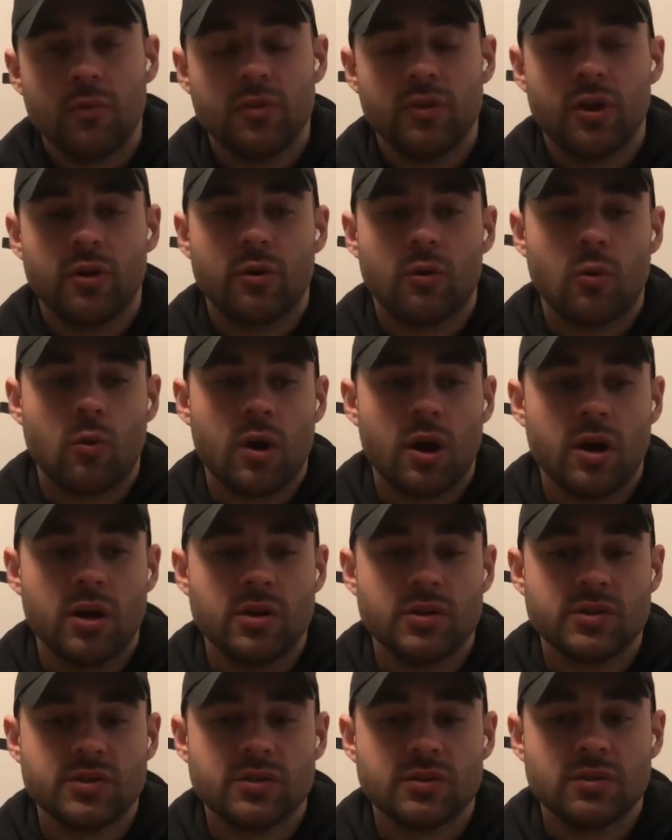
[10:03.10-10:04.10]
that
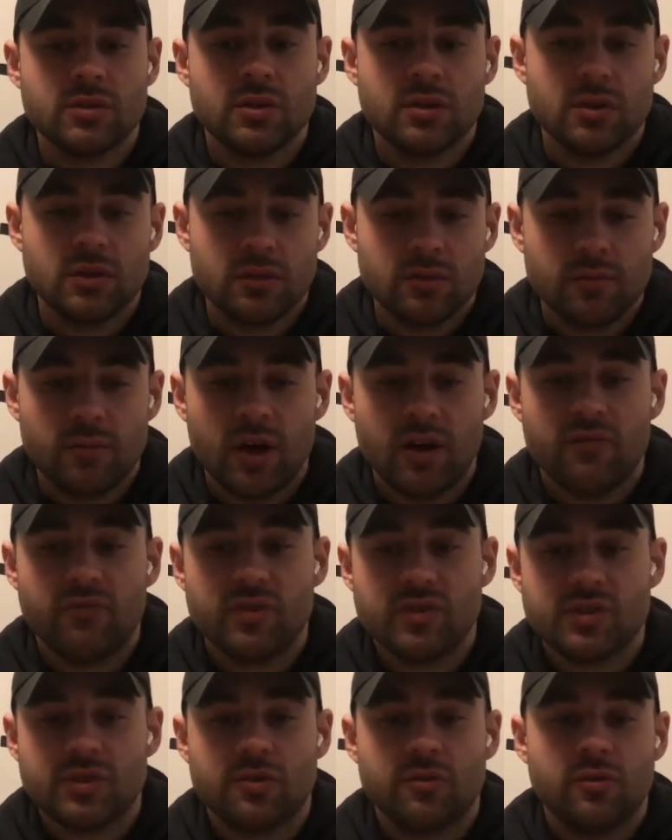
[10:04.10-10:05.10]
requires my
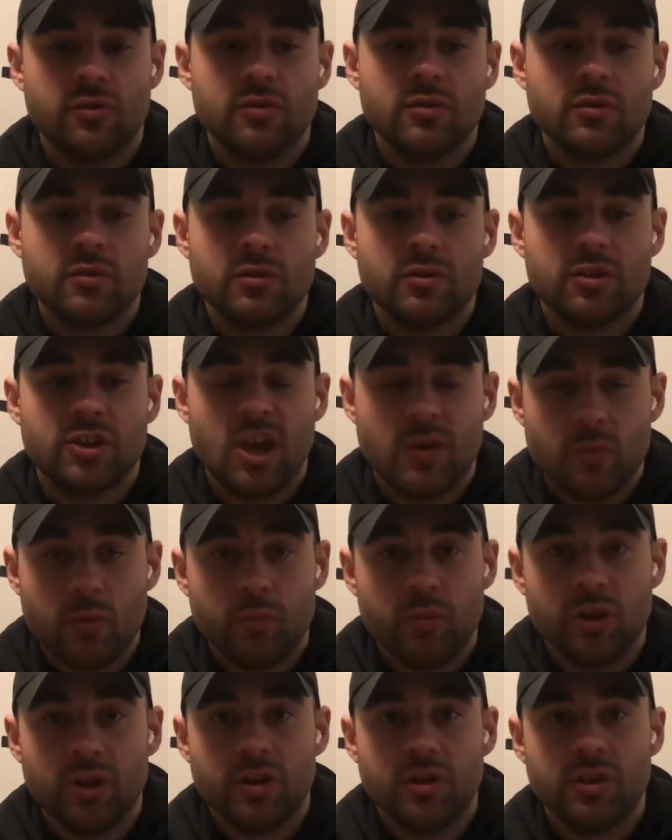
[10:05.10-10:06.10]
physical
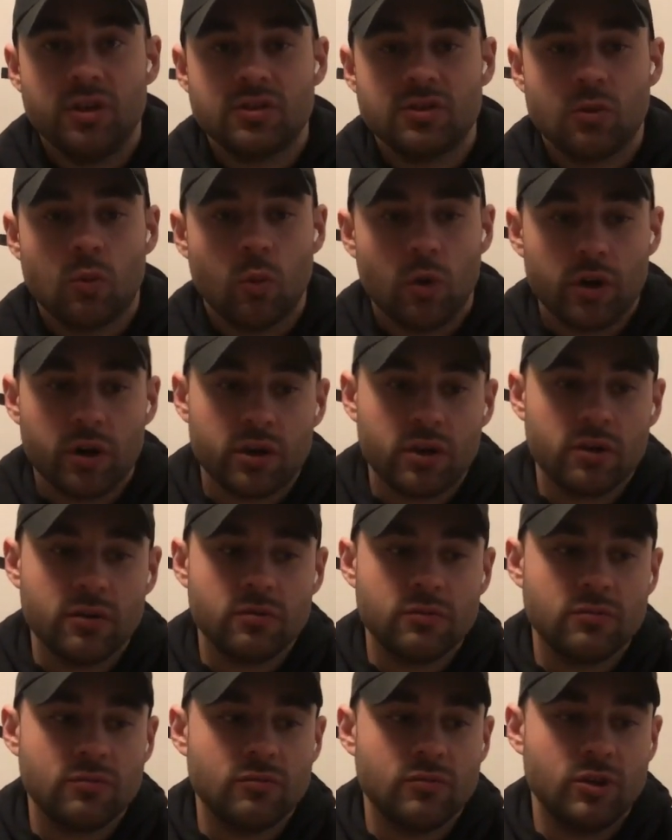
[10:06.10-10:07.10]
capability to work,
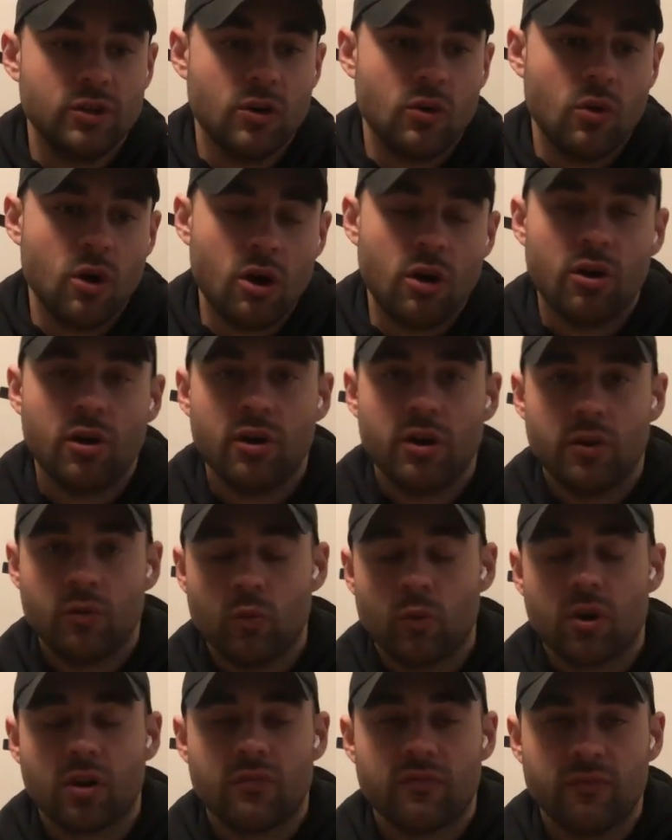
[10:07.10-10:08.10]
hard and
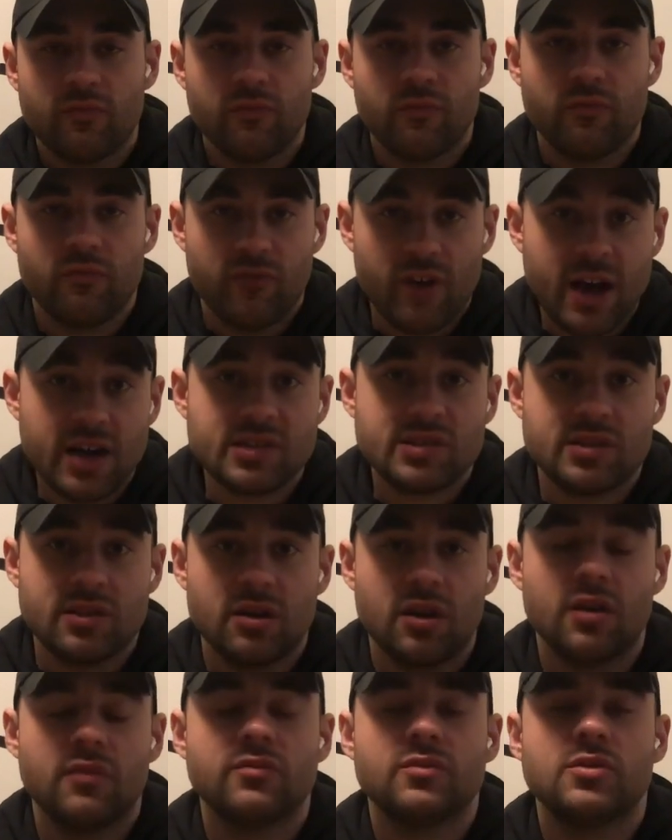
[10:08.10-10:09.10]
work fast
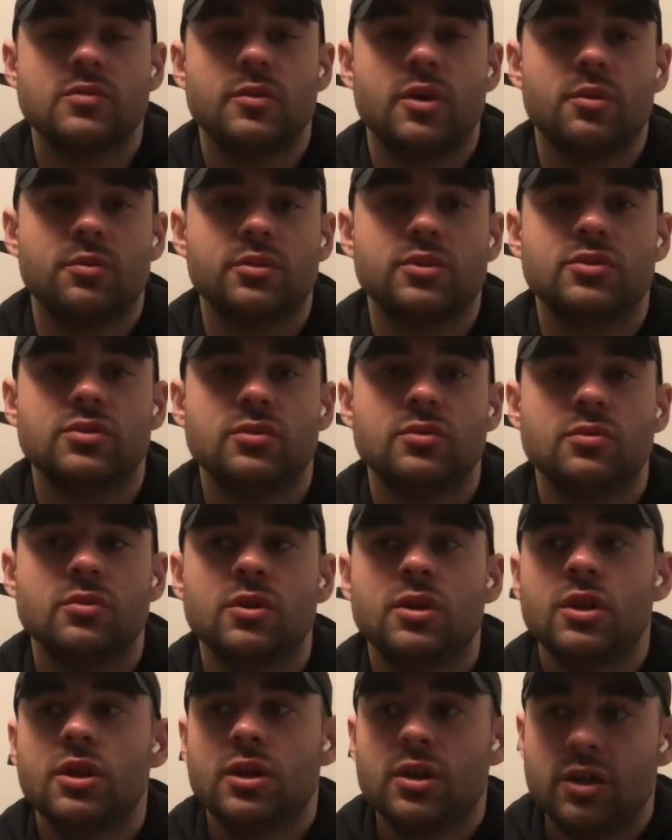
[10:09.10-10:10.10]
enough to be able to,
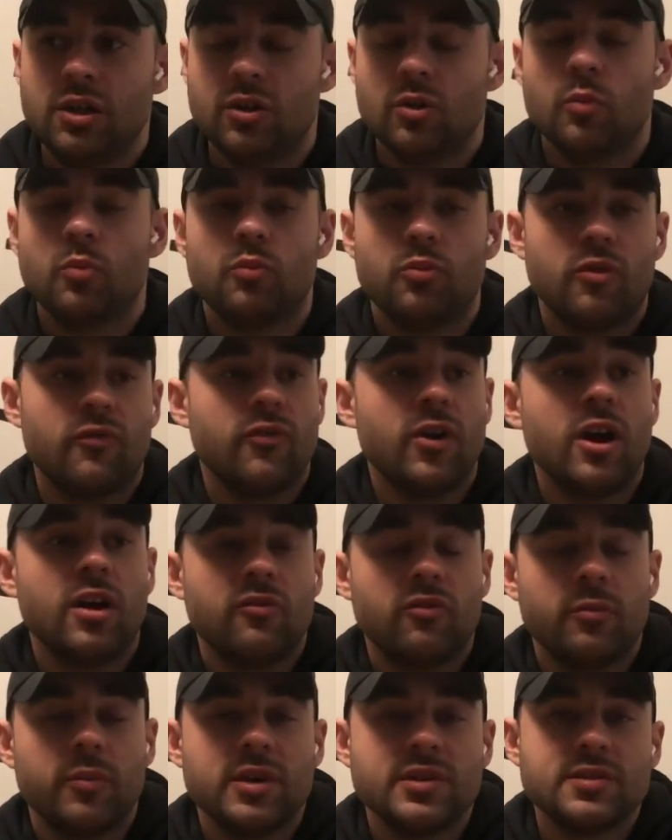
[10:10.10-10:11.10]
provide
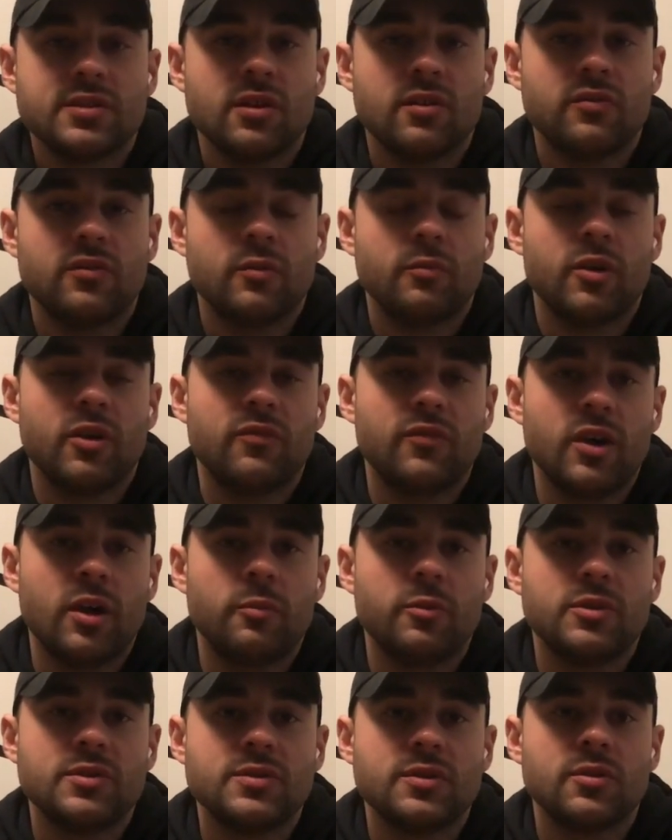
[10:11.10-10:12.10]
for myself and my
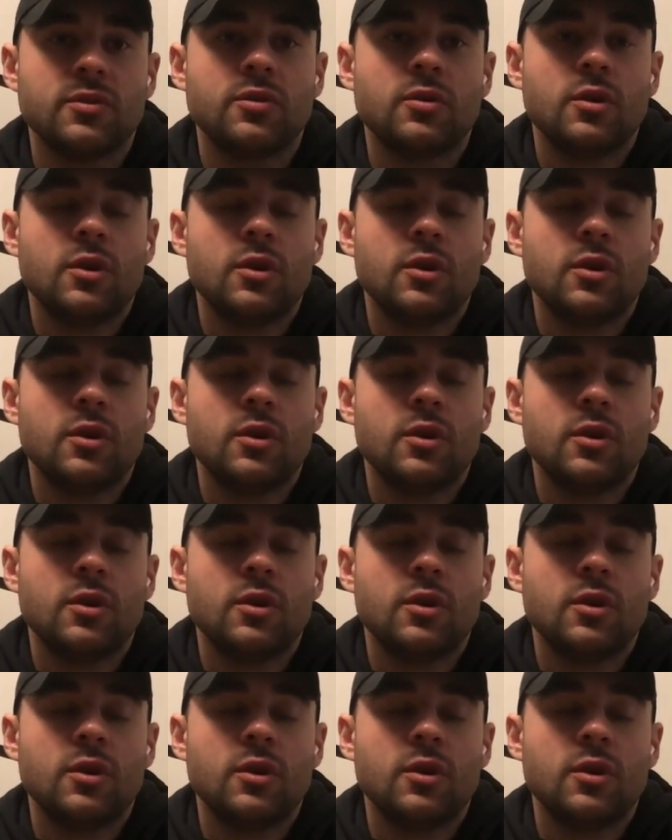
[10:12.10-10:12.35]
family. So